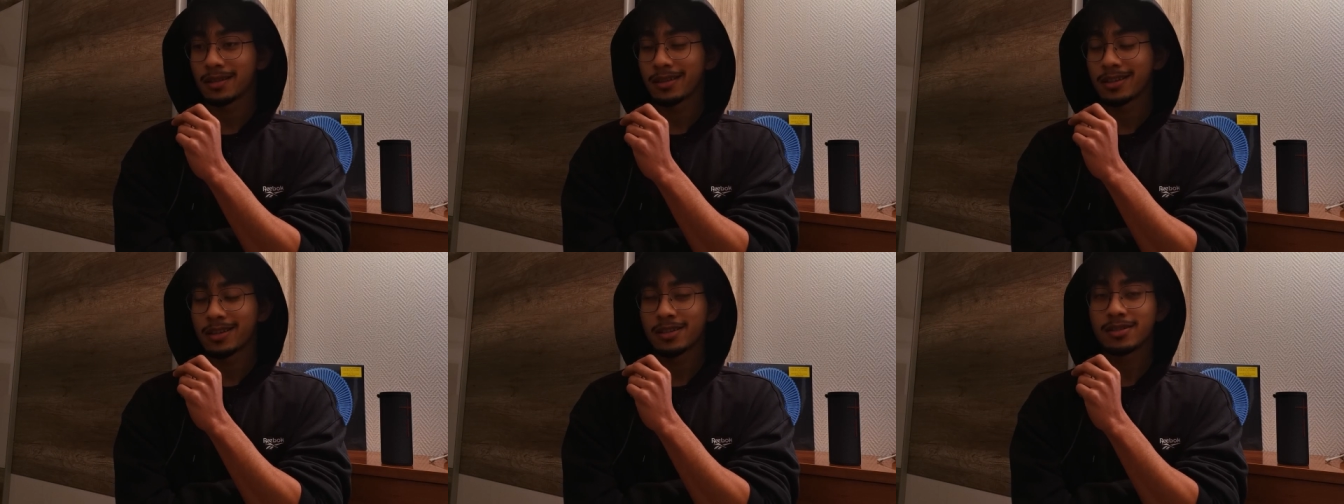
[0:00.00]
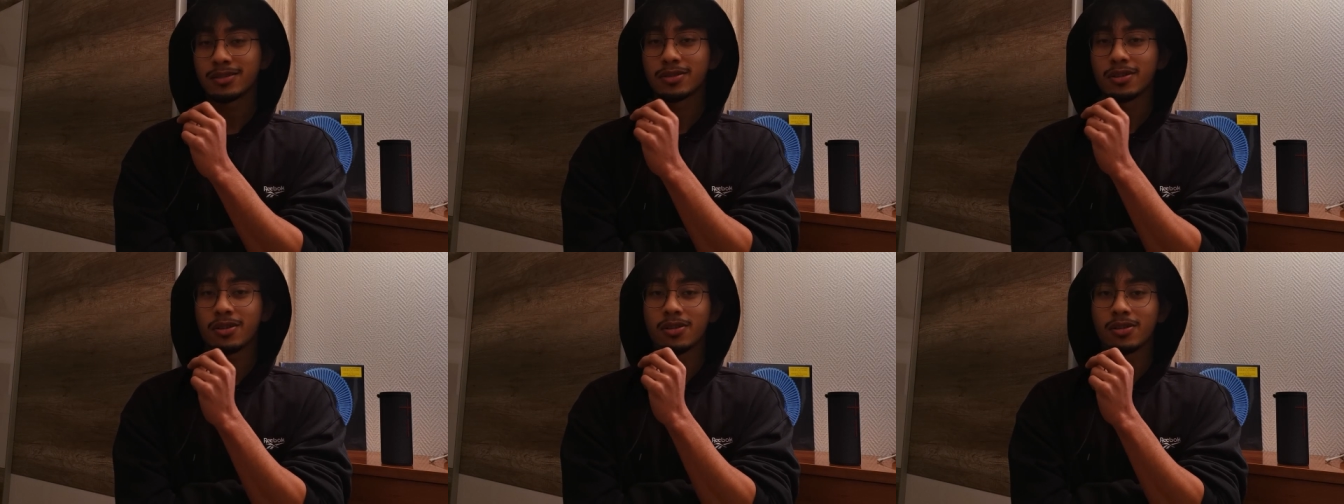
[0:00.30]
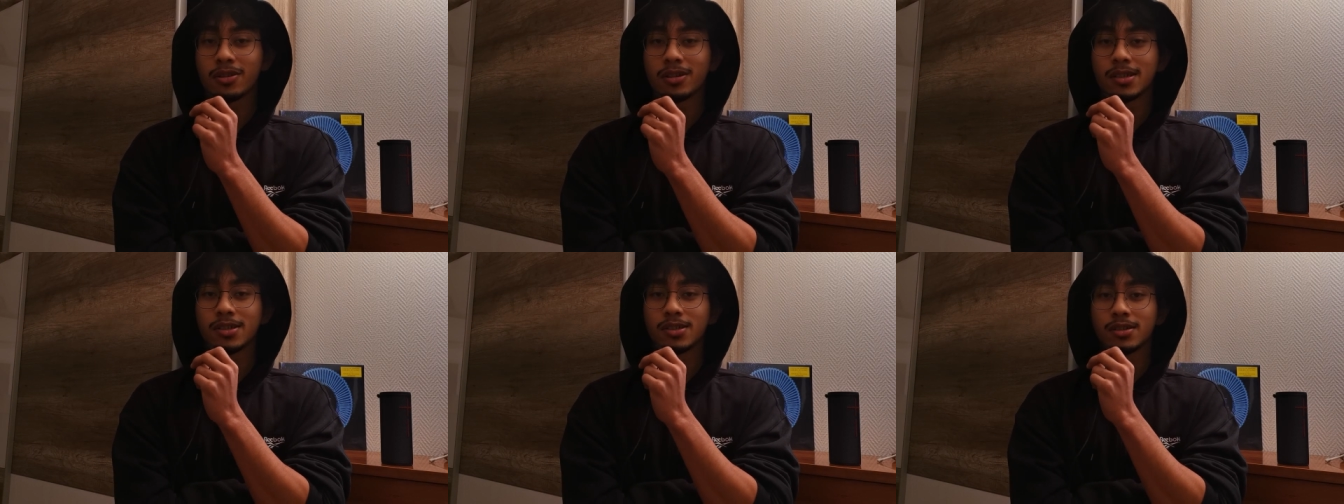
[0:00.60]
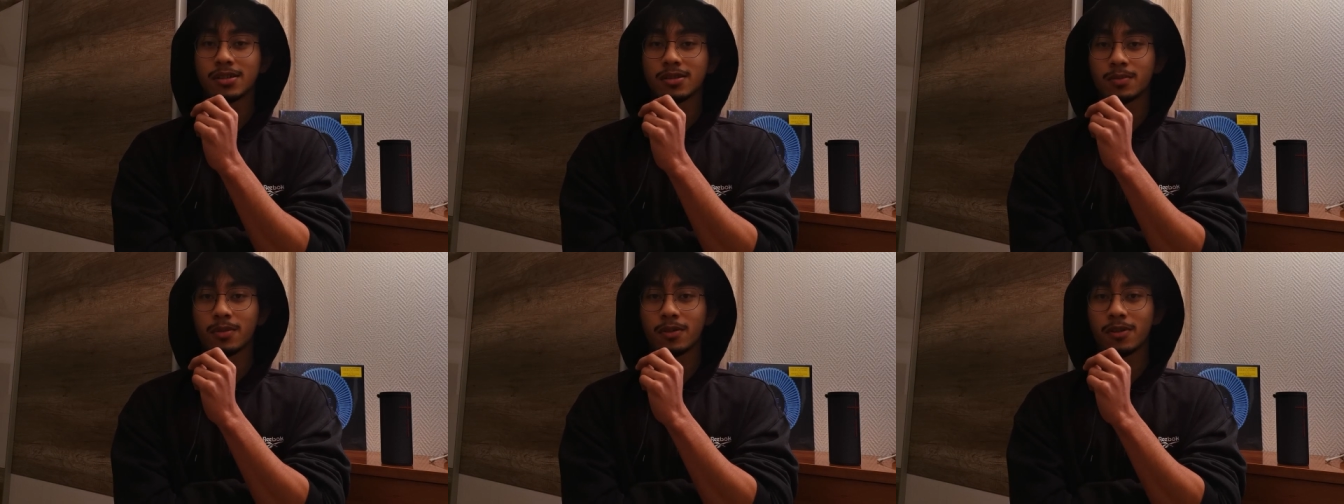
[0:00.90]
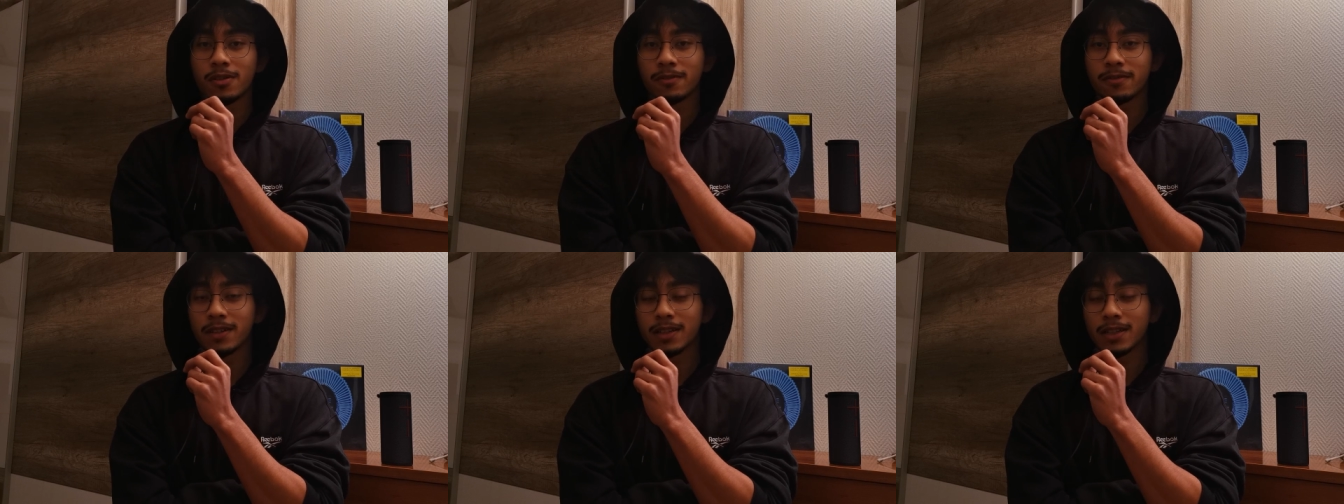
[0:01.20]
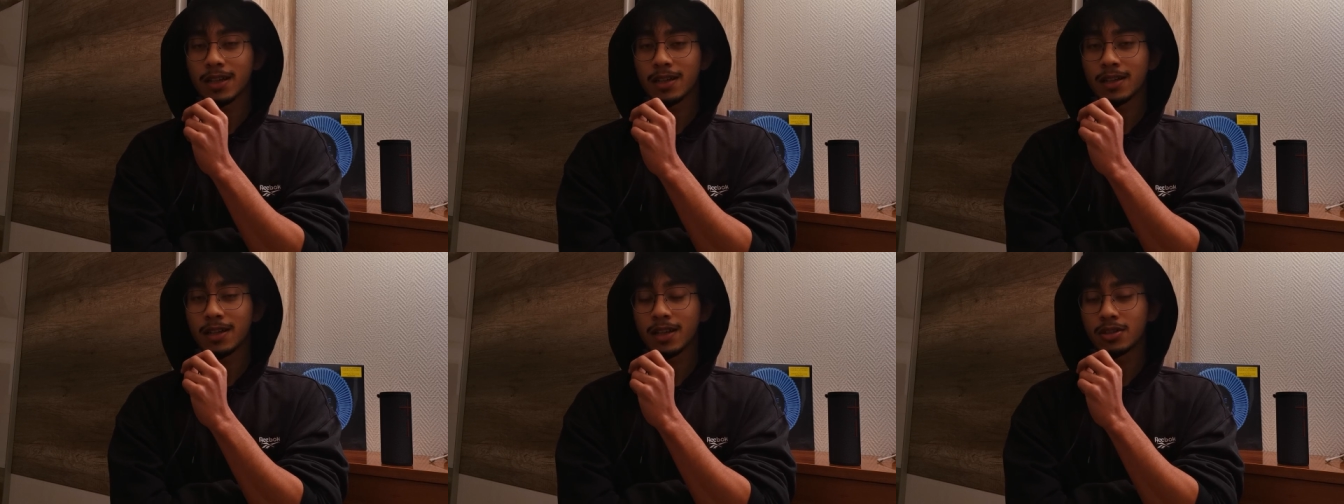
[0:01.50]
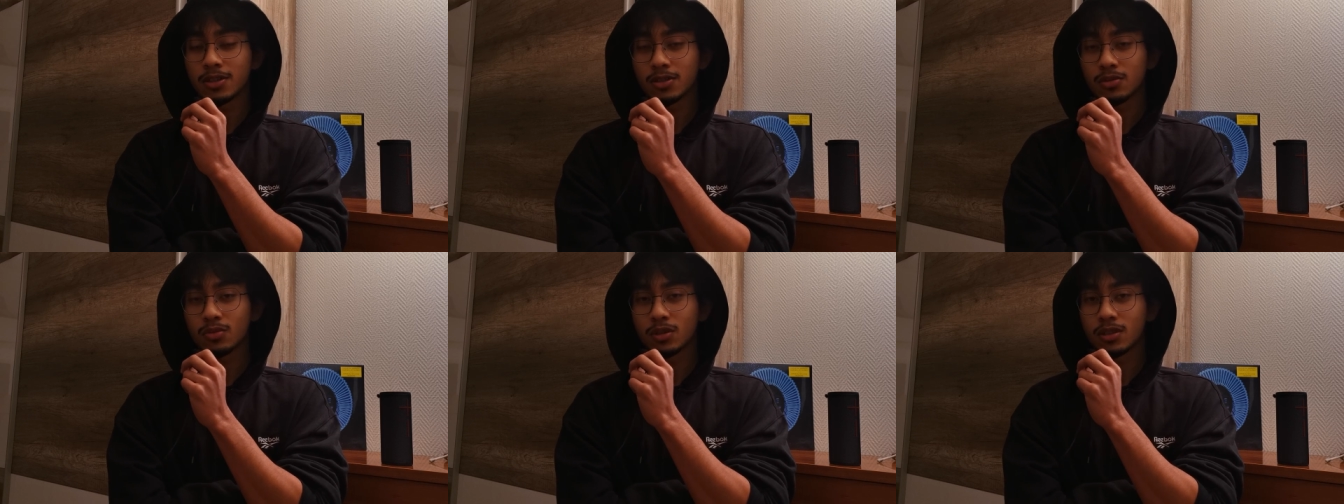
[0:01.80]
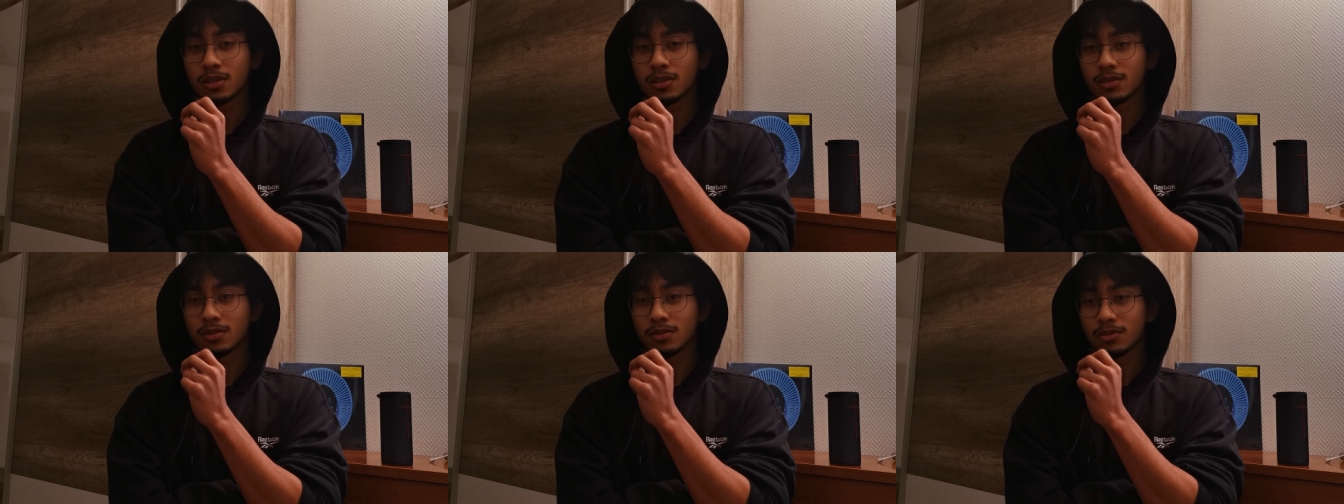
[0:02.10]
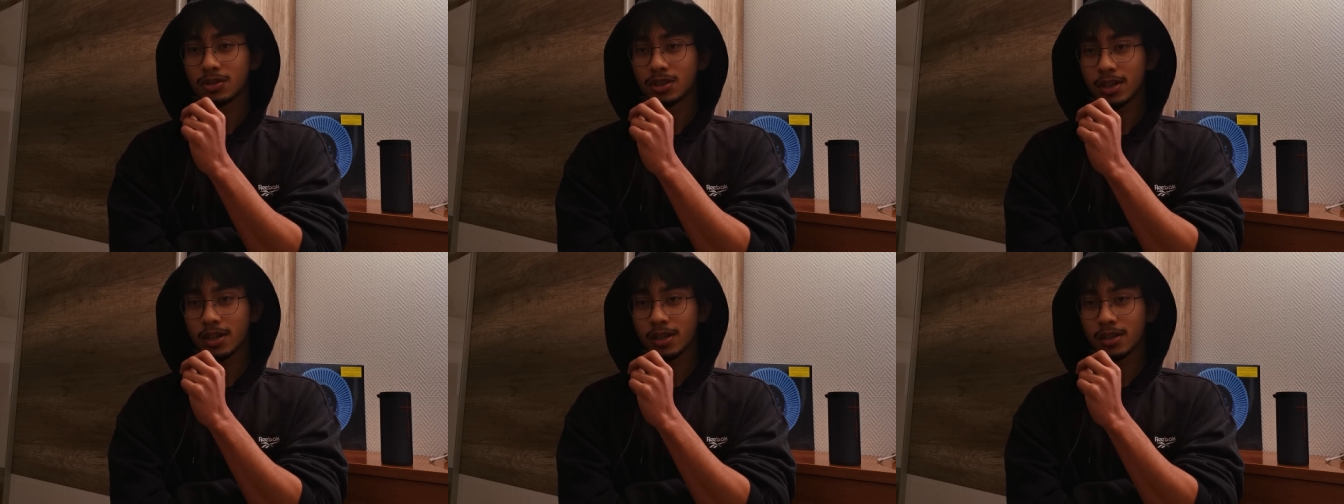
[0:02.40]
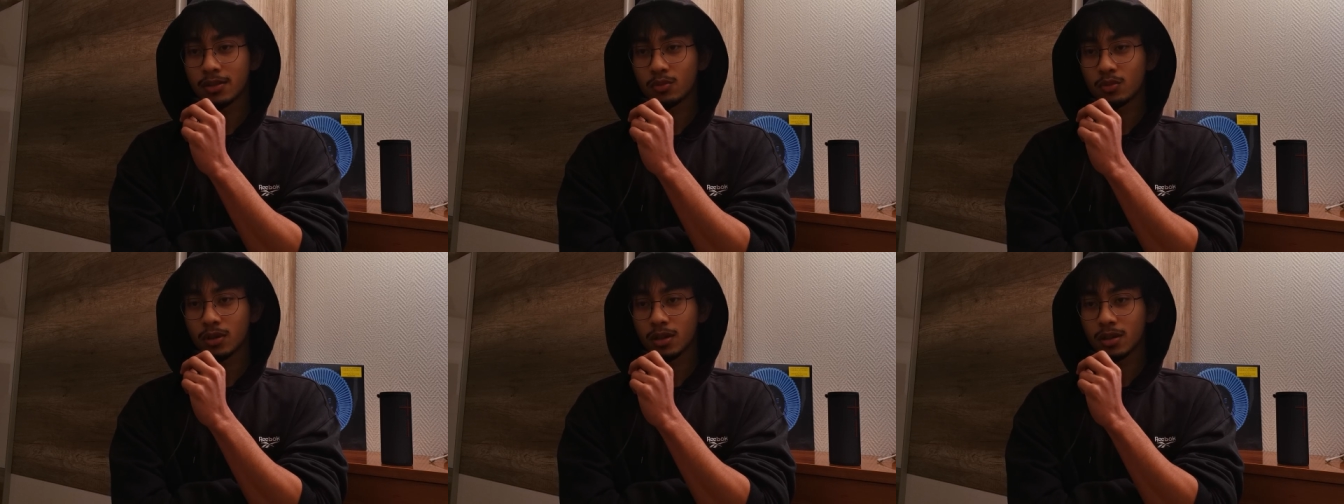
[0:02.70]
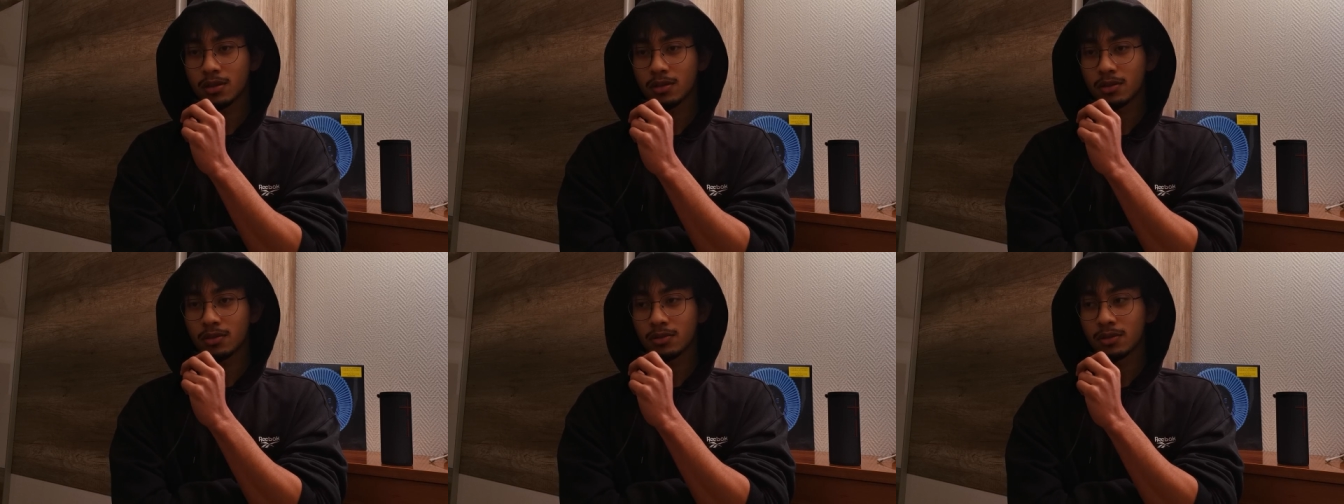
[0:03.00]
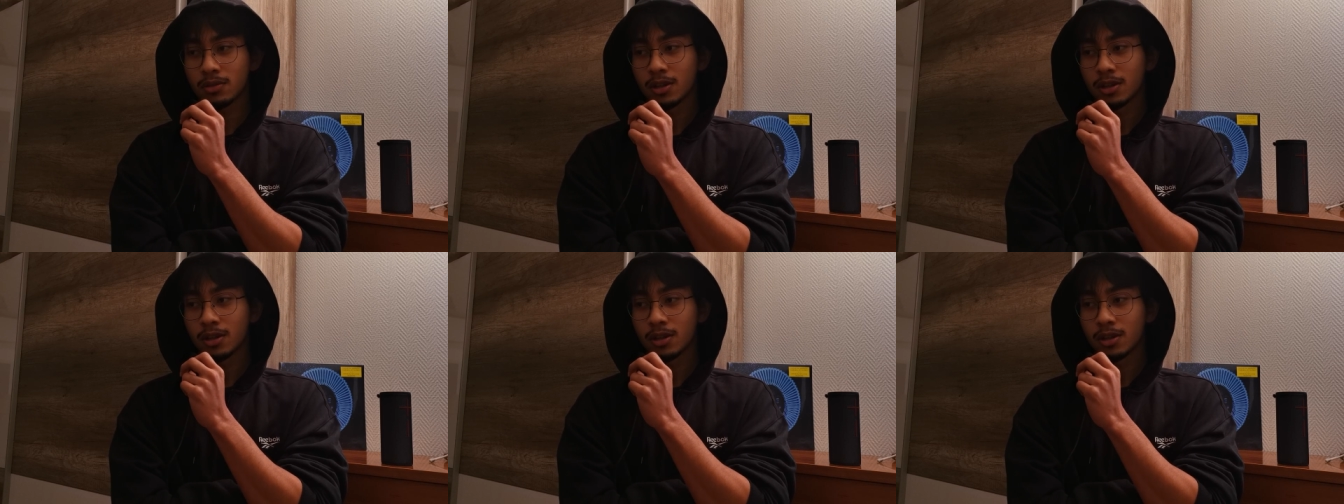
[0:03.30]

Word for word: this song is just perfect and I just wanted to share it with you.